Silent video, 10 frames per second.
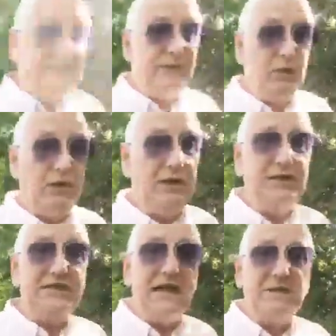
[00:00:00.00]
If you look
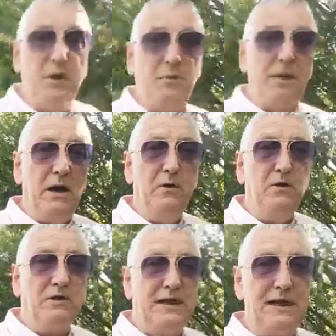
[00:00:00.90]
in the text box below,
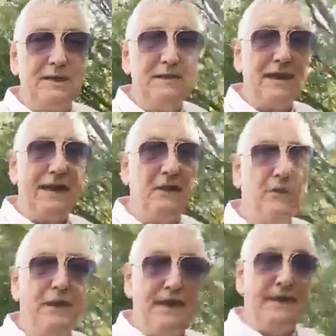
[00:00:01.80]
you'll see a little
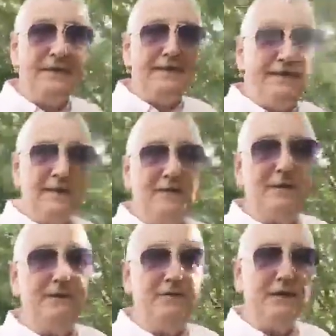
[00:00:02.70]
link on there, and
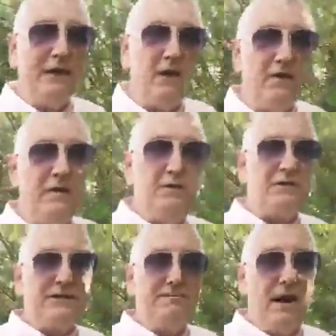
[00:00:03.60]
there'll be a video, and
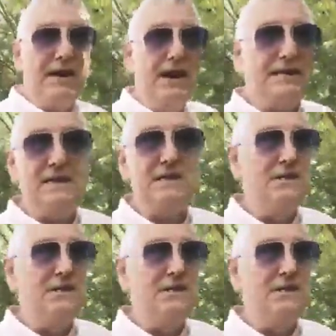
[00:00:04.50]
you'll see Mike Ellis.